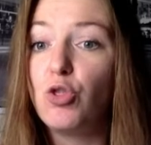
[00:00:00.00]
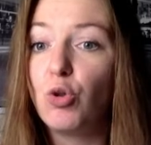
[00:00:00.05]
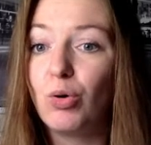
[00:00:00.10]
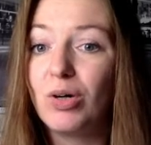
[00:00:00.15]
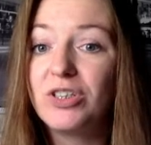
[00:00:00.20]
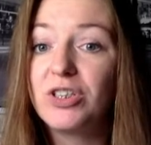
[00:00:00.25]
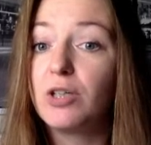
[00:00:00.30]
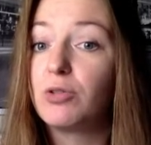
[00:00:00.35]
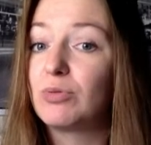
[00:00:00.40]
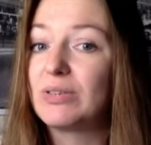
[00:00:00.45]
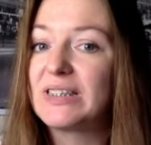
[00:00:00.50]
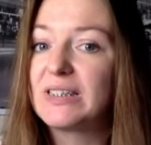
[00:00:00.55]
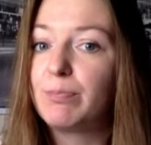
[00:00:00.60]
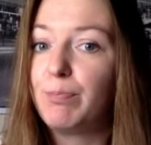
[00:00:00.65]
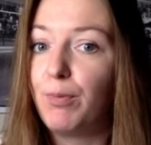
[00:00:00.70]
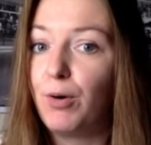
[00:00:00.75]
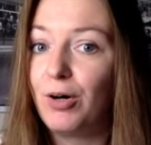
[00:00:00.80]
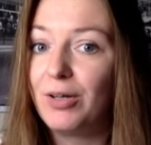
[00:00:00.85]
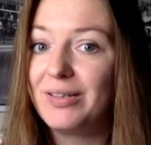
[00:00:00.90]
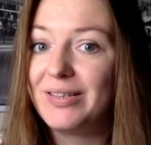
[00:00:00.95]
not
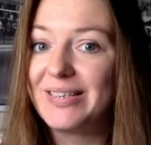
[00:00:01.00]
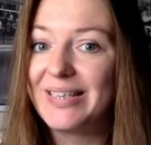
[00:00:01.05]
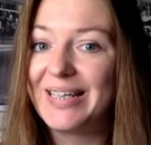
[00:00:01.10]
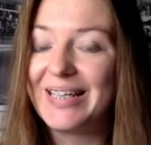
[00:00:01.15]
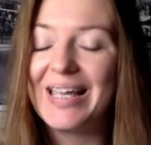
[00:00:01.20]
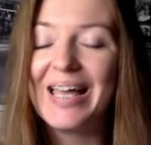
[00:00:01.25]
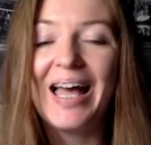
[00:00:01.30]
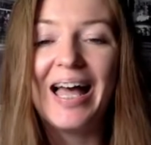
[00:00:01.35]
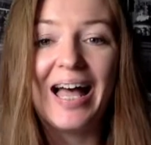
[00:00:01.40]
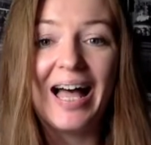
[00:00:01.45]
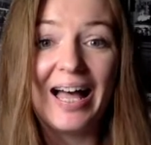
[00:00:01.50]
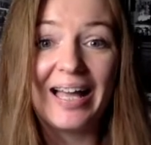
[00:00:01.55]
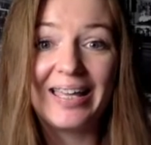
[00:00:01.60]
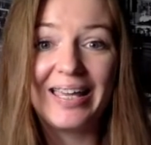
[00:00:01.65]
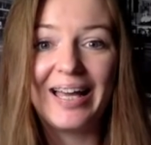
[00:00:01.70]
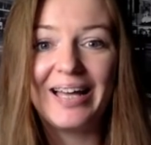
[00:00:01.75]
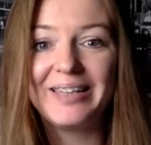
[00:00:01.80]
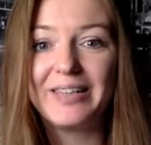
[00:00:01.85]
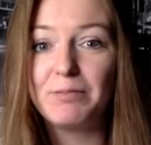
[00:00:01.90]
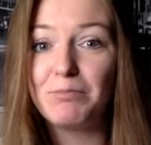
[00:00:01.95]
responding.
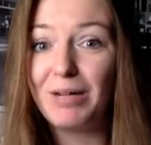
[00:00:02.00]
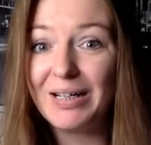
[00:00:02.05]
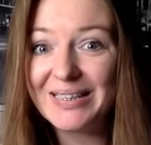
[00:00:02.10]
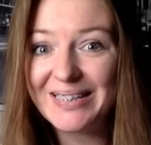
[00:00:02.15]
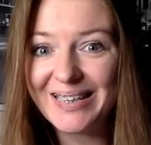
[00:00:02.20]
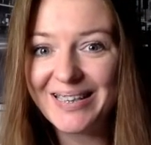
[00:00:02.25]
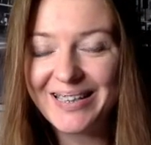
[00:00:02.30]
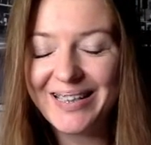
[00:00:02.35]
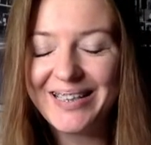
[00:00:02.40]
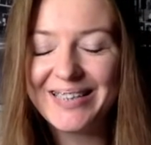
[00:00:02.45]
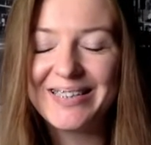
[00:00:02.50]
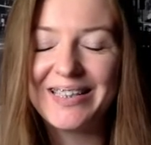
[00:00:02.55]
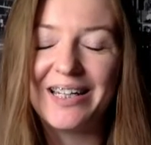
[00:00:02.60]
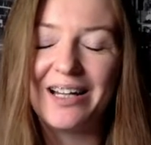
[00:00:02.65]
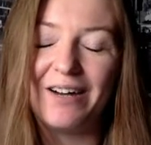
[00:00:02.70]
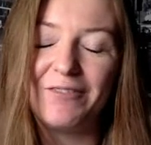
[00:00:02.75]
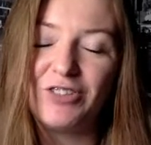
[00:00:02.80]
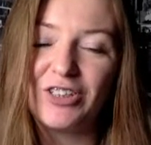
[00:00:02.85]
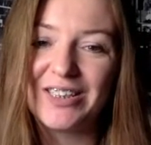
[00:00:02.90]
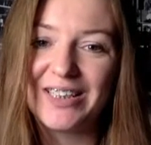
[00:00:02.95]
Again, the masterclass that
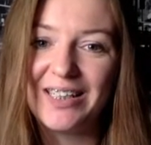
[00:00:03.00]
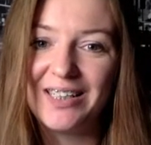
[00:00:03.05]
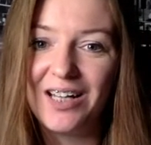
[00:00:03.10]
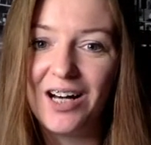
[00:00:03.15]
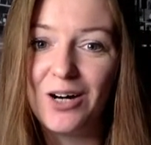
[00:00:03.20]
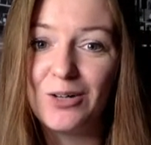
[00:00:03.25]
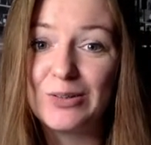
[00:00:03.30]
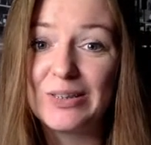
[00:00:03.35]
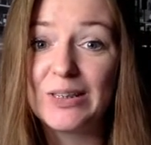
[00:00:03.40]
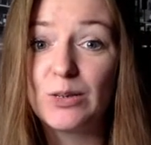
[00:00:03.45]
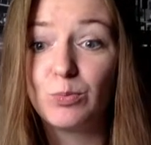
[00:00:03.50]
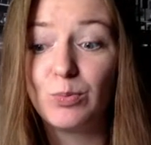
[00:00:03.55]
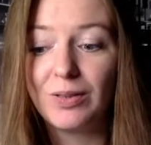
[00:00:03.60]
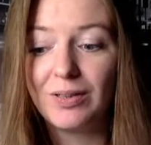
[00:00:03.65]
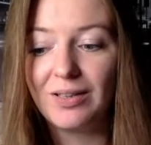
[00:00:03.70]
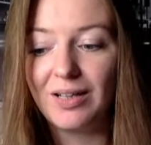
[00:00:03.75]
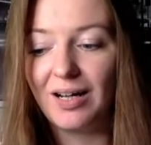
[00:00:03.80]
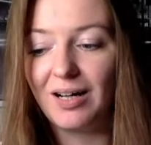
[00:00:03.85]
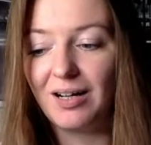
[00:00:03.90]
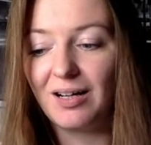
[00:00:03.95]
I've just announced
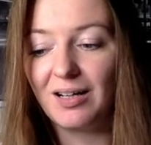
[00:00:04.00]
will